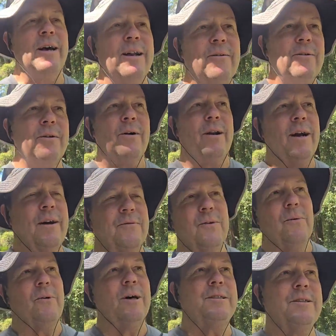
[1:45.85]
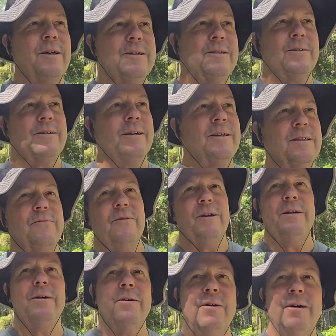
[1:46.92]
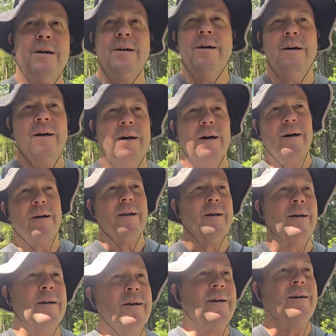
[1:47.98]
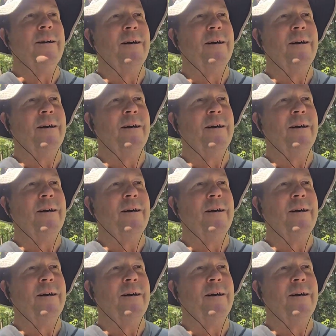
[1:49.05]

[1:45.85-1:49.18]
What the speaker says: I don't know. I'd have to watch yesterday's video again.